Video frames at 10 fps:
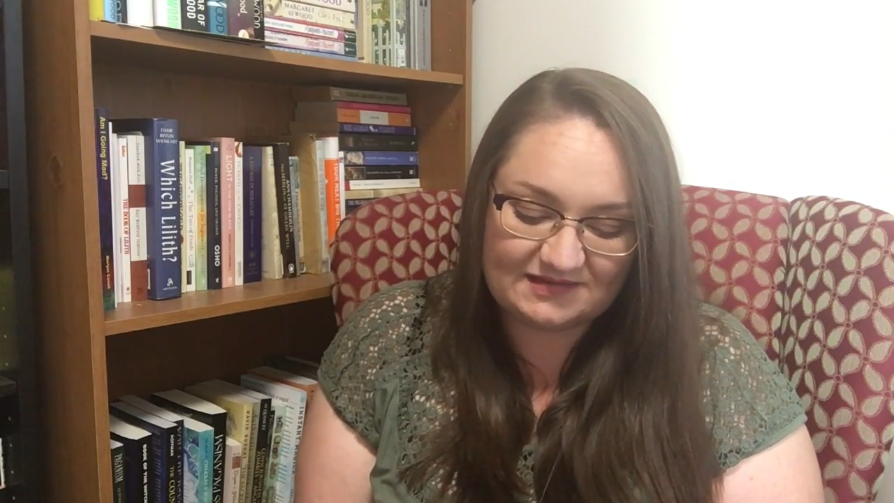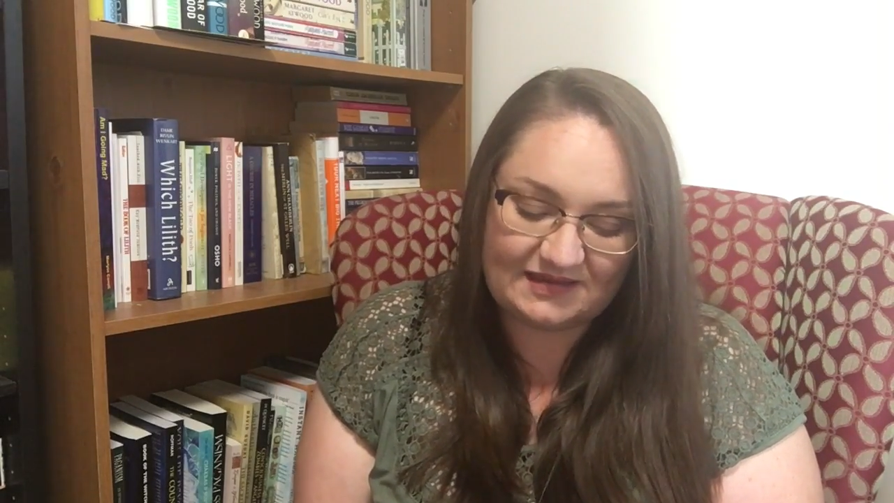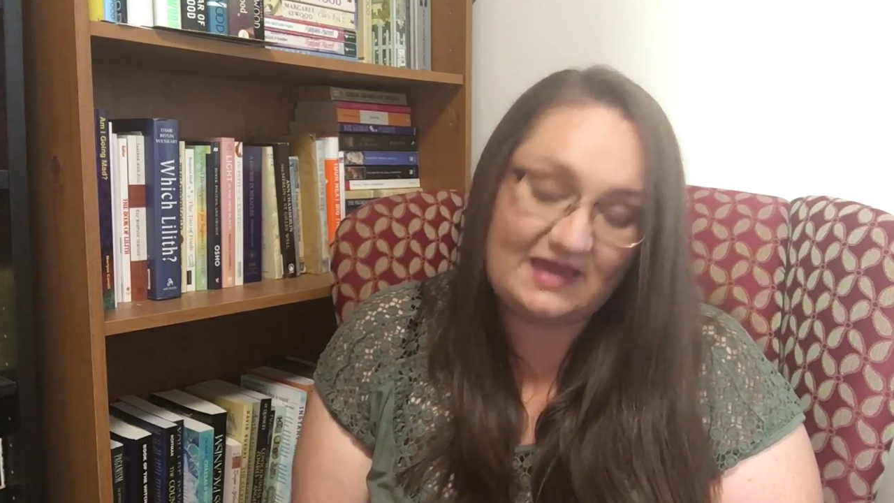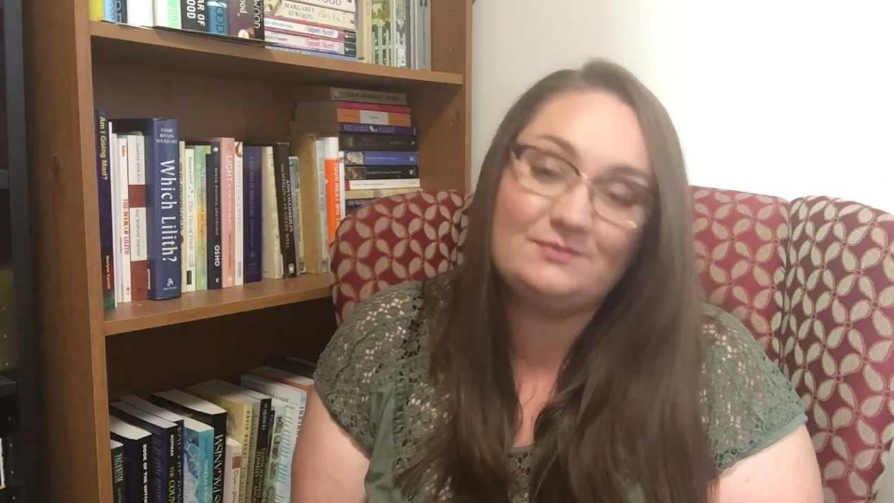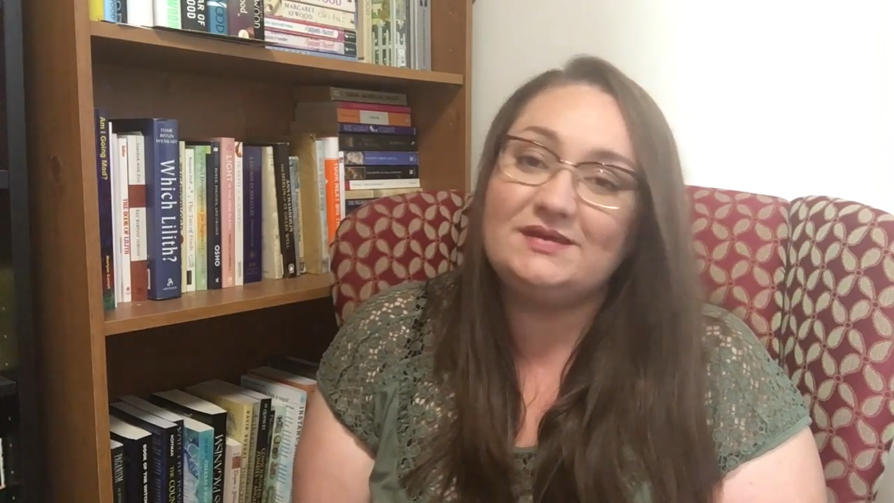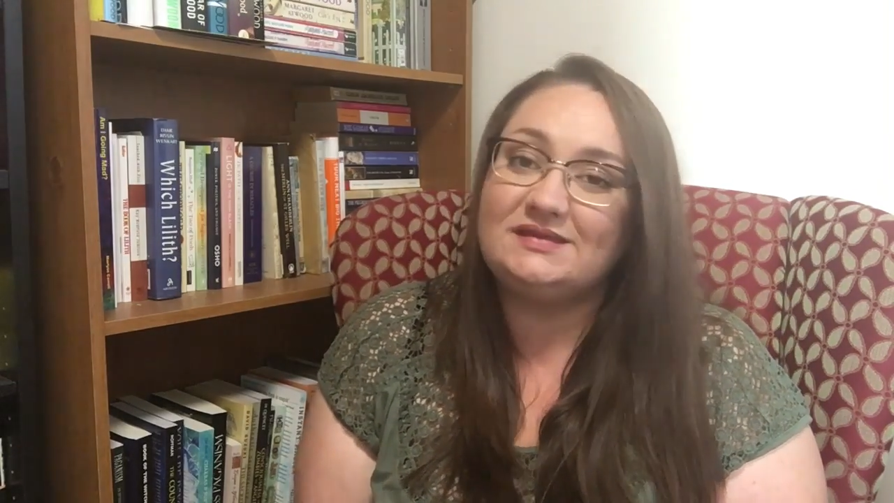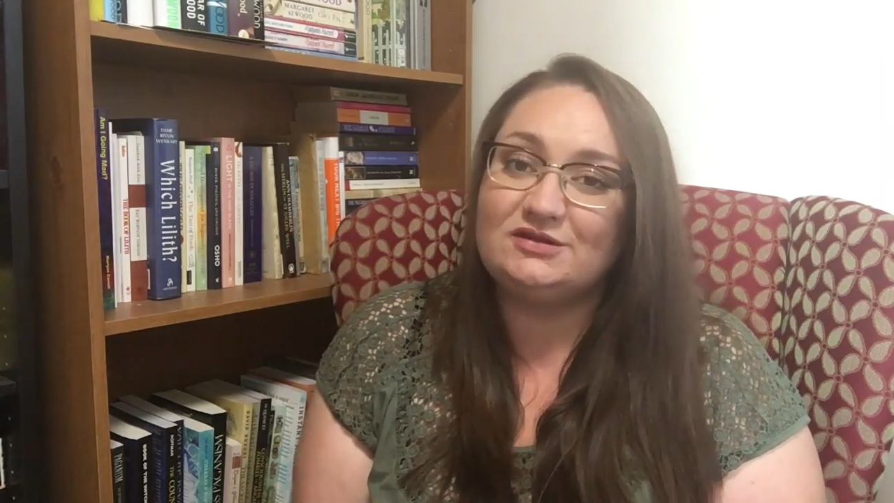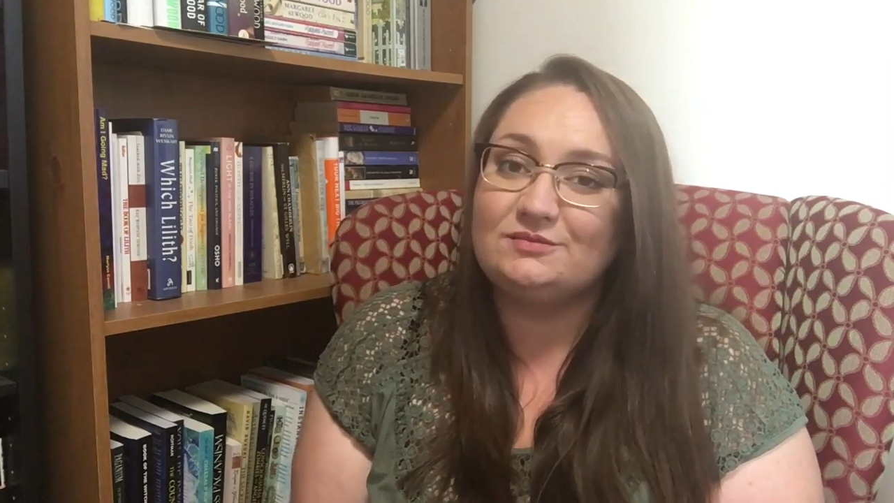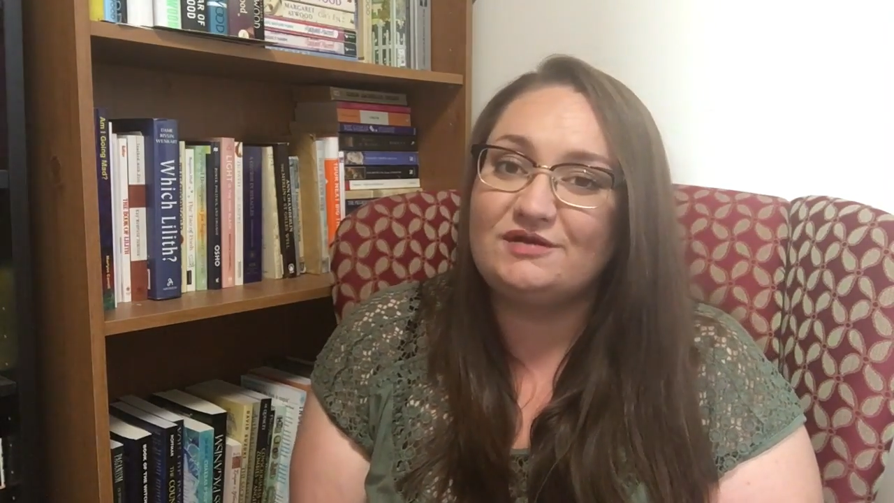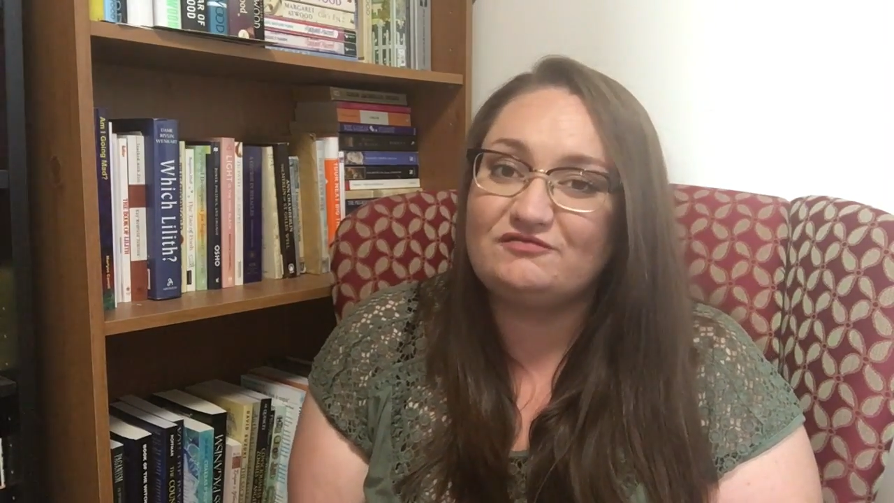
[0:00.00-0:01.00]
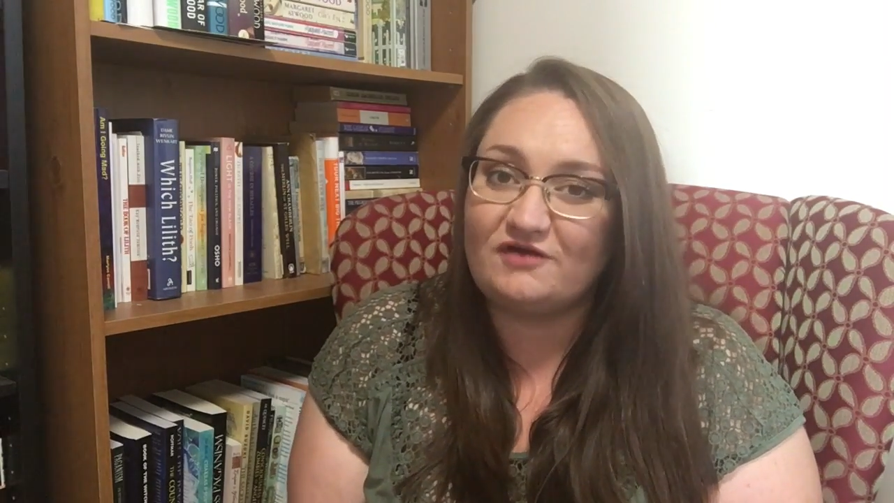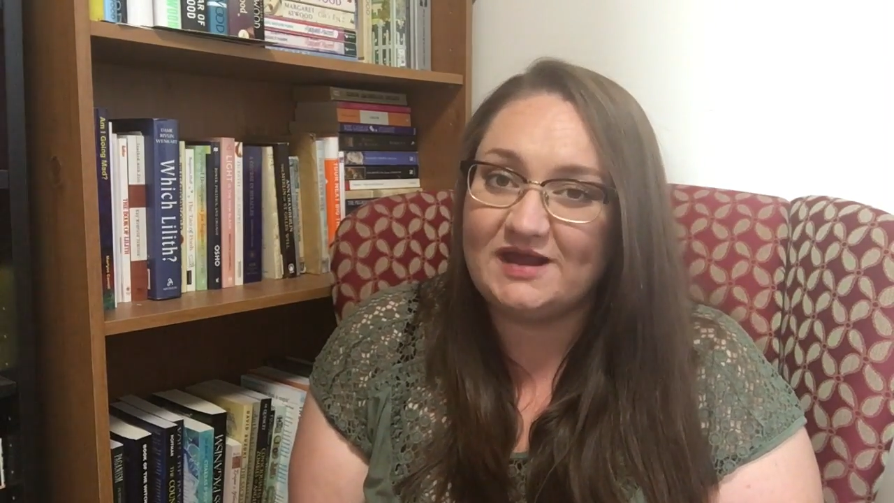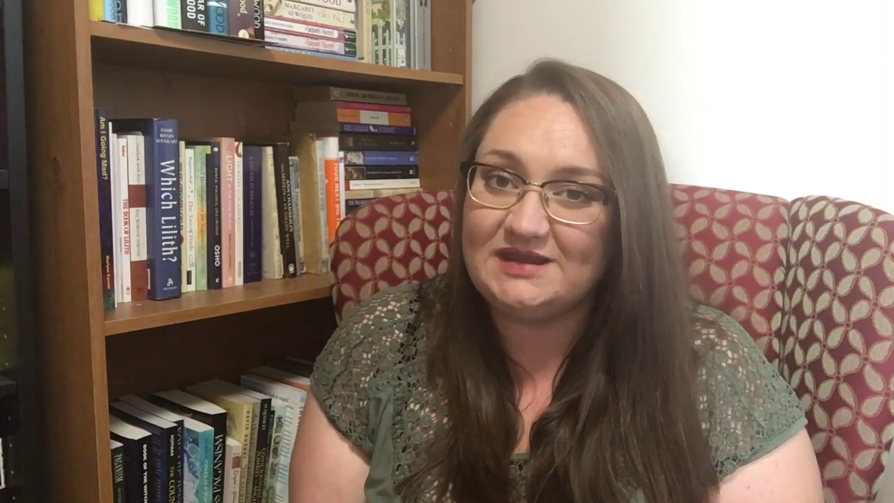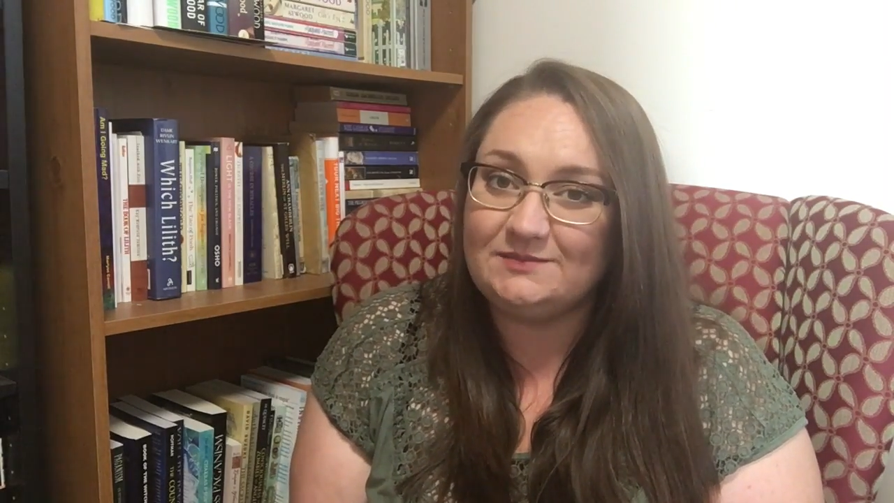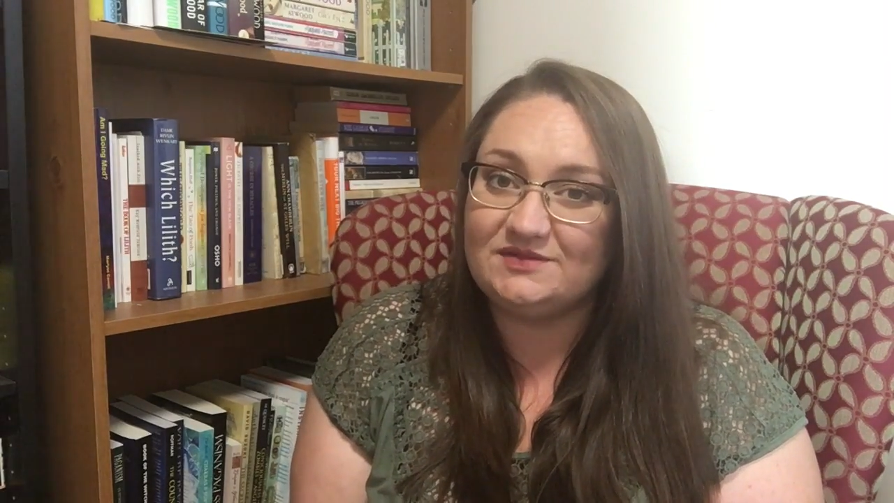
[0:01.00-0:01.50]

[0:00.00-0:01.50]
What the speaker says: it can be a little bit frightening,